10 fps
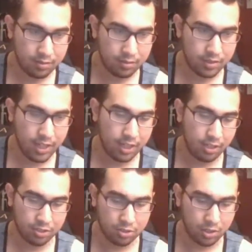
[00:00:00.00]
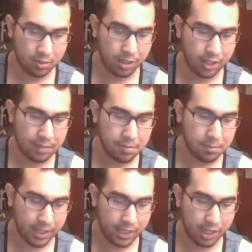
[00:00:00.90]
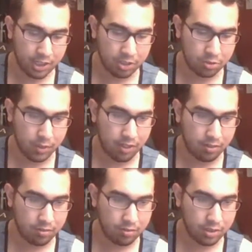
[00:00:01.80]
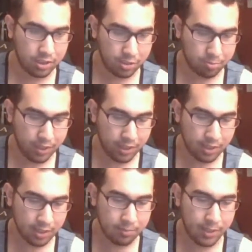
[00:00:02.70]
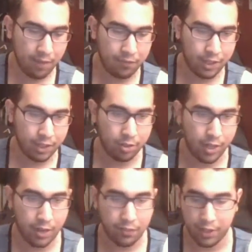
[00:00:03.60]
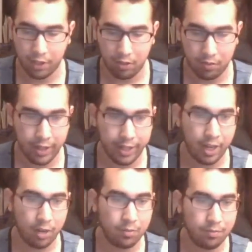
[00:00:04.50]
Yeah, you know what, screw it. I'm going to name it my character as well. Just because I'm not feeling creative at all right now.